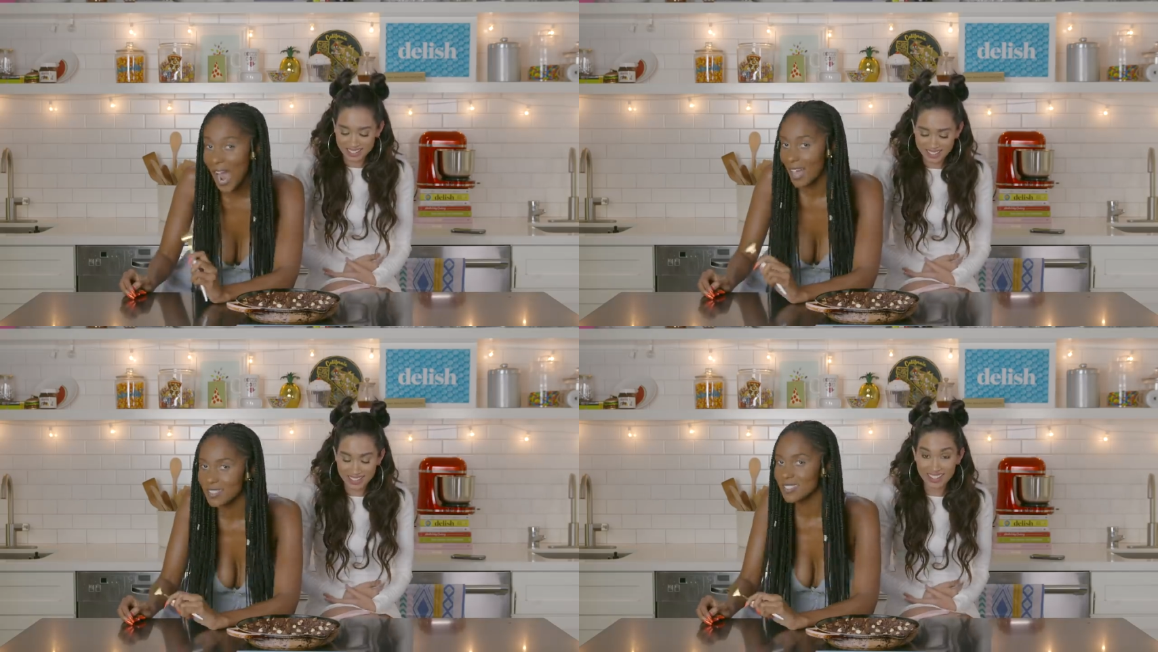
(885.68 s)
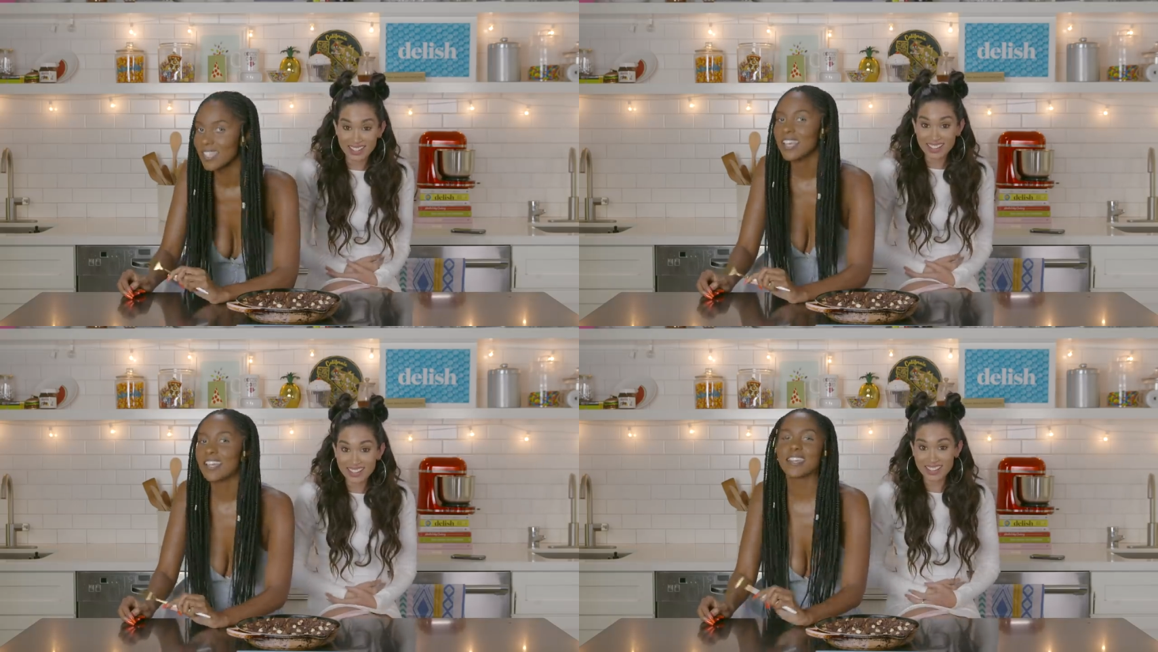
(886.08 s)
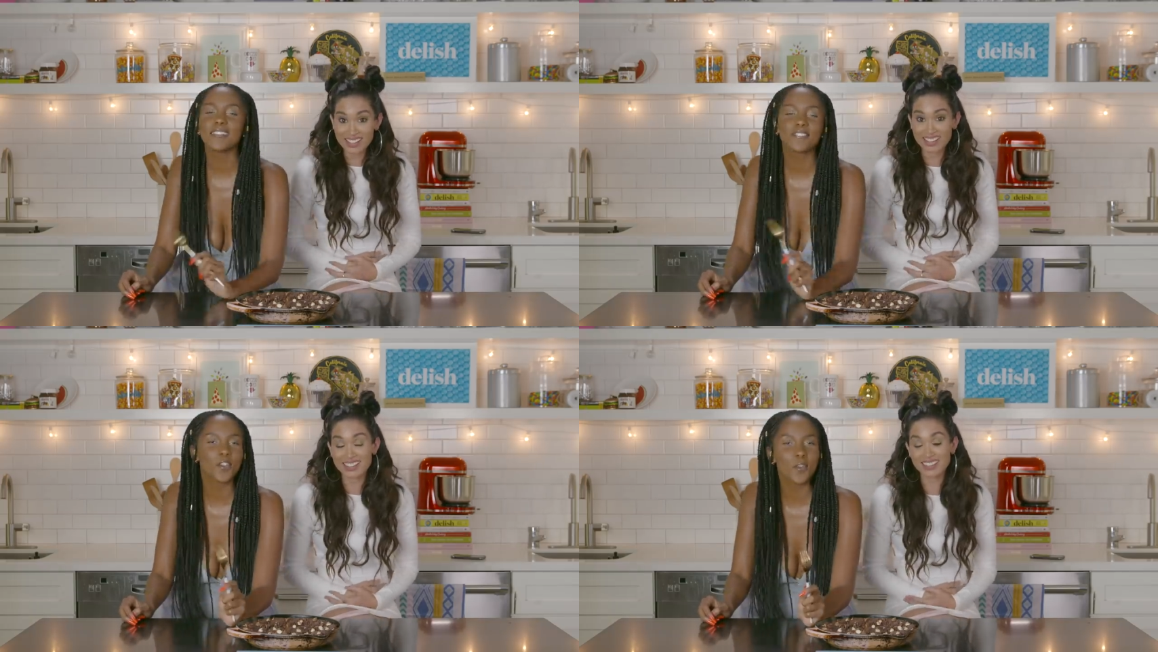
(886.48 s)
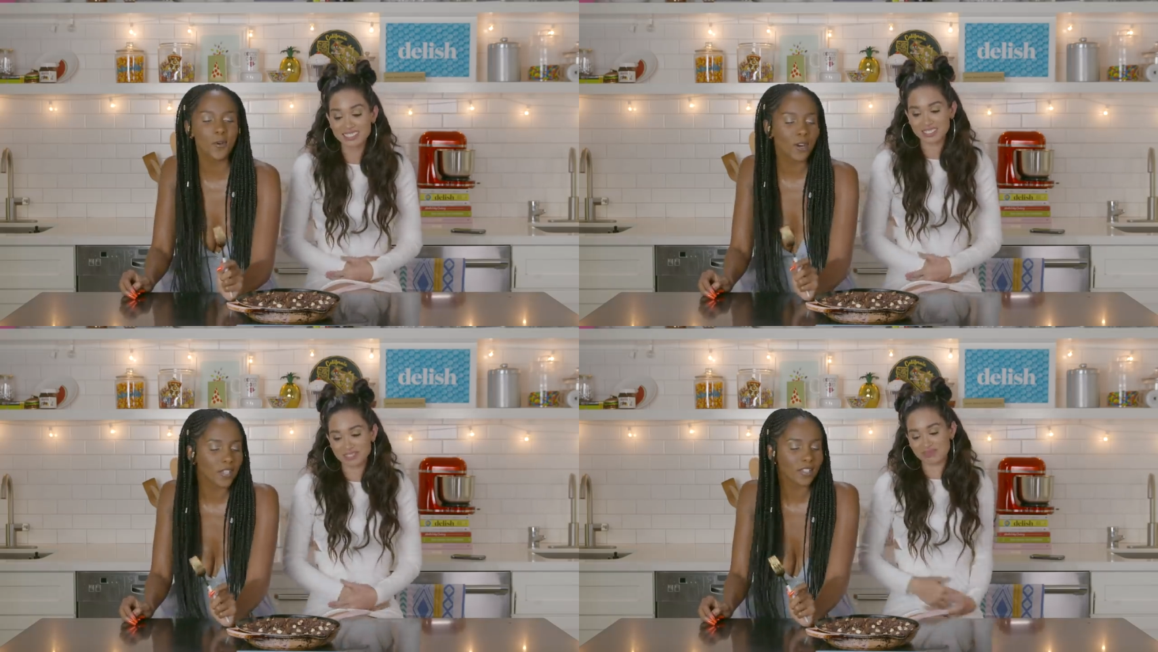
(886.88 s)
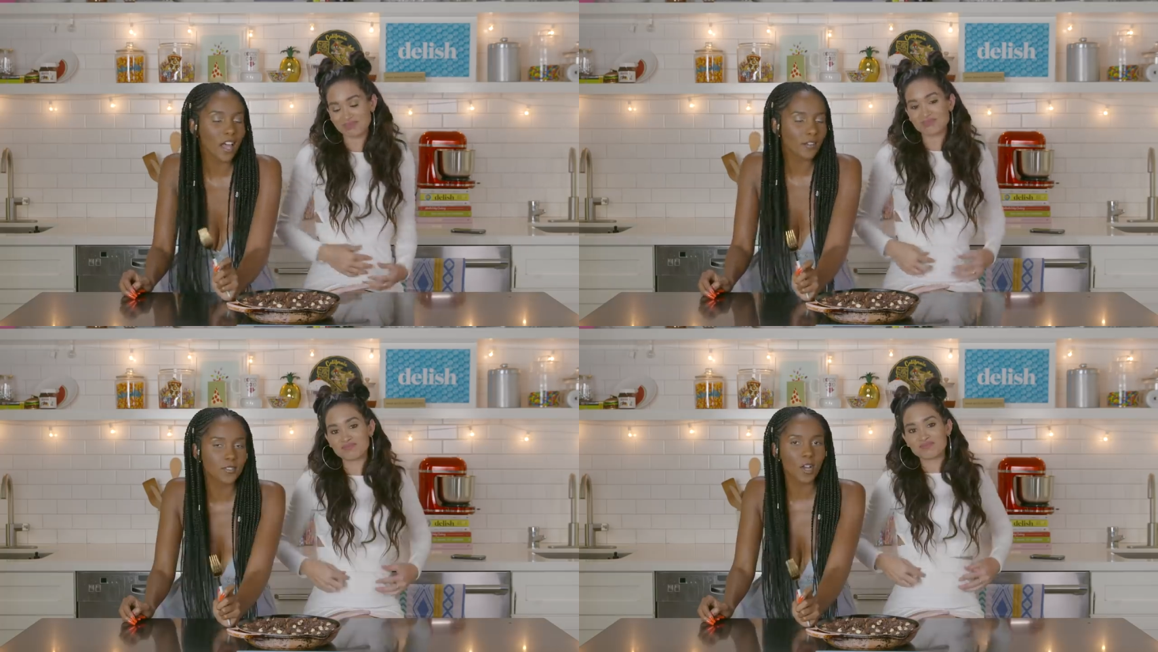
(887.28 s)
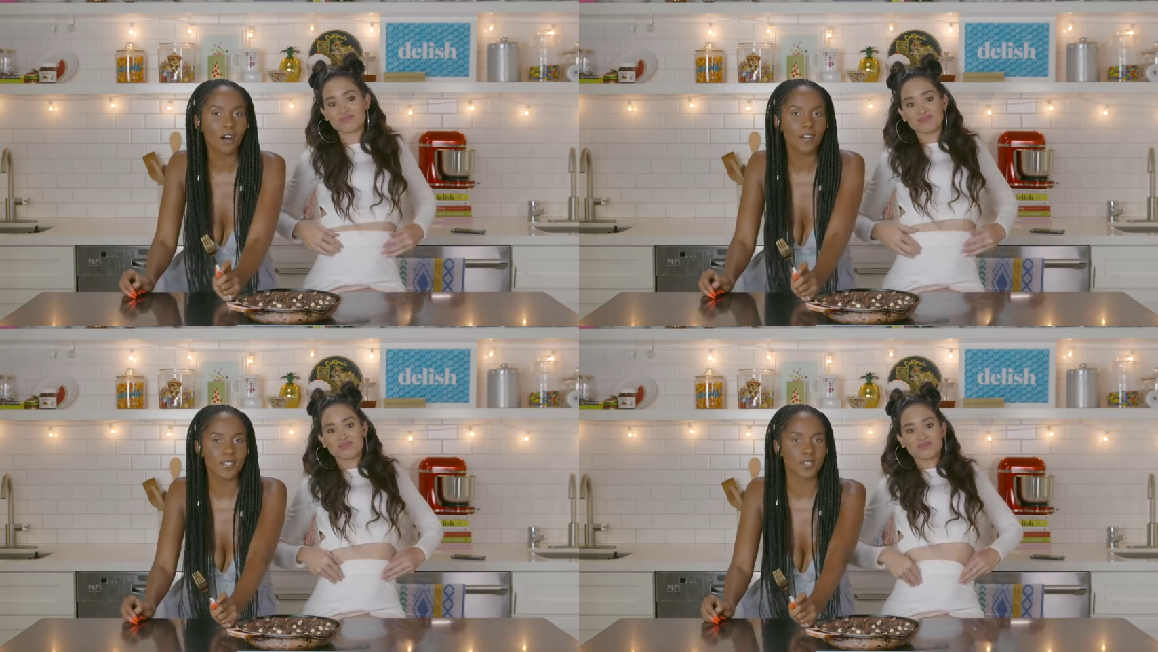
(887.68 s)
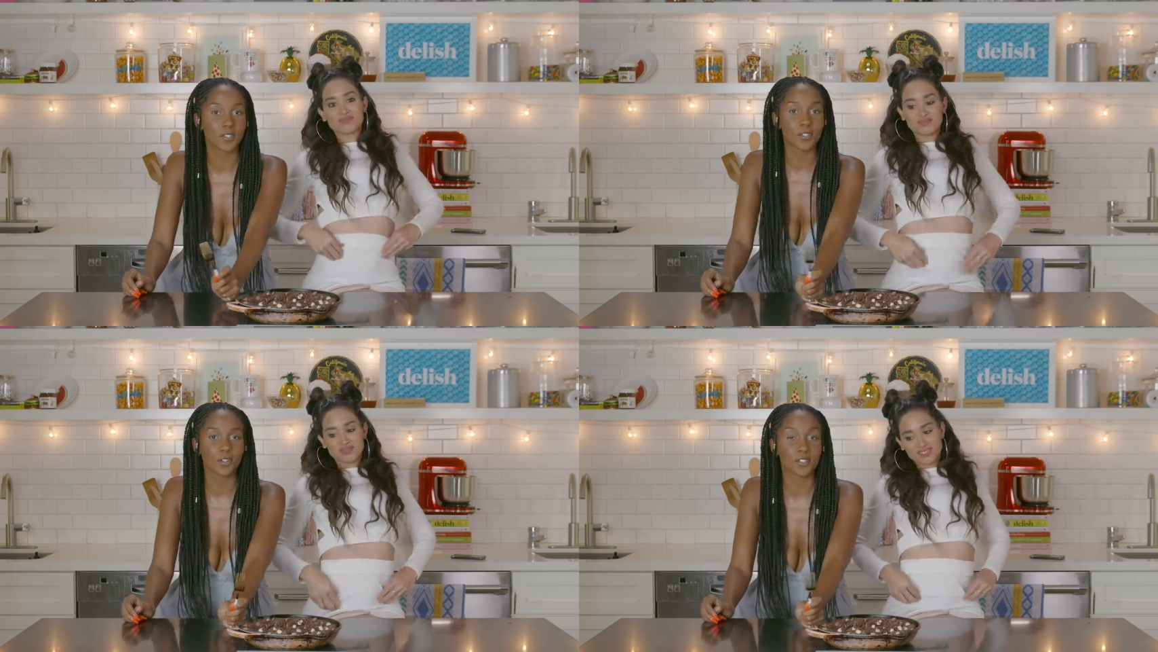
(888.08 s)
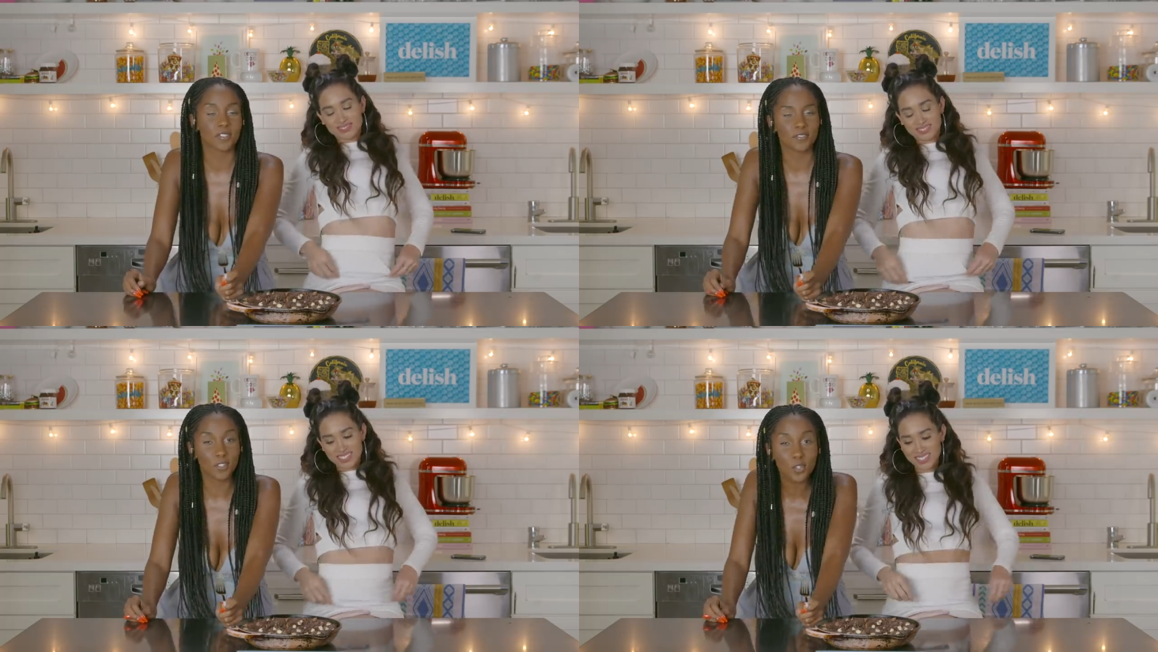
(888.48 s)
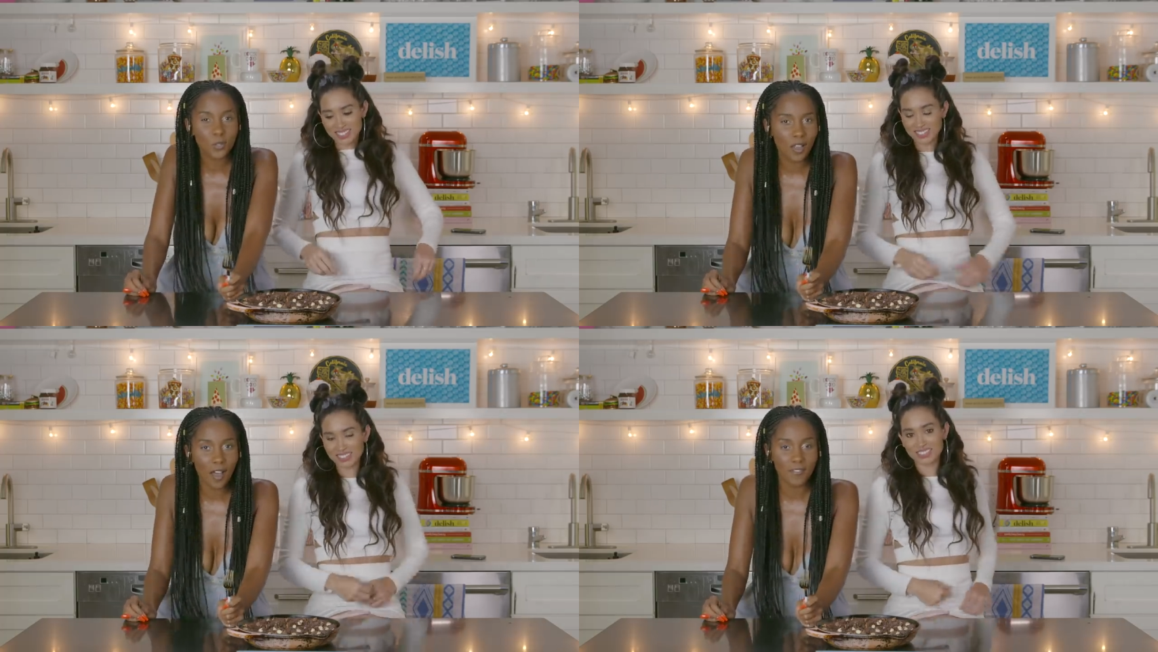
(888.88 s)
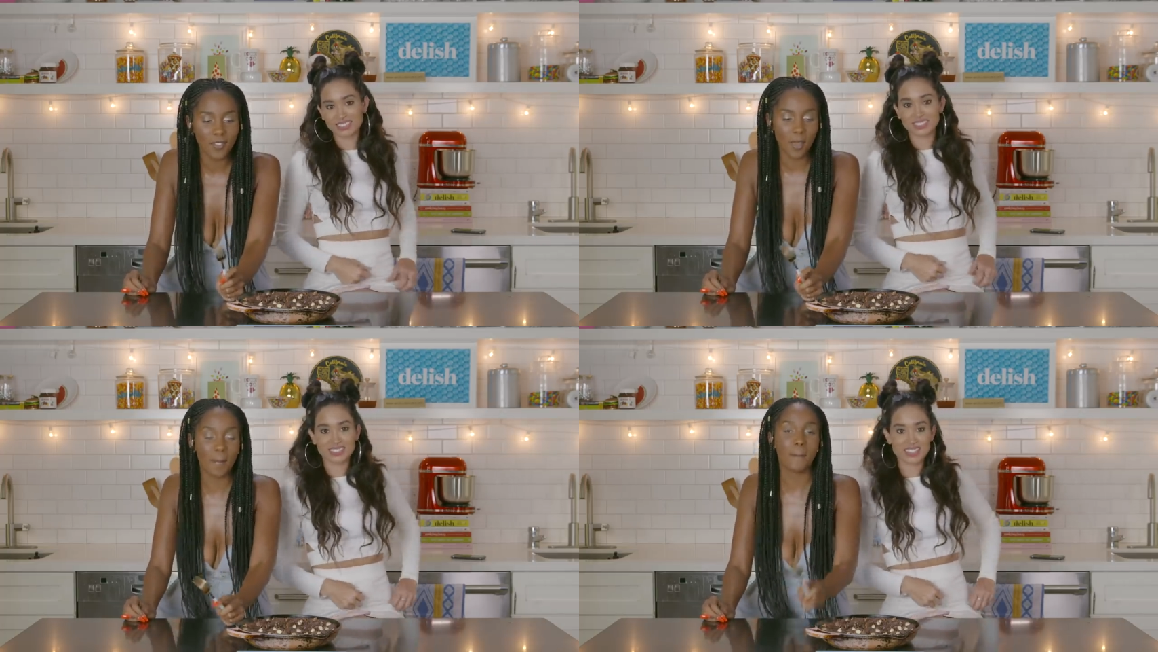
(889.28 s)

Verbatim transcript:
Speaker 1: guys. If you loved all these desserts, the visual of them,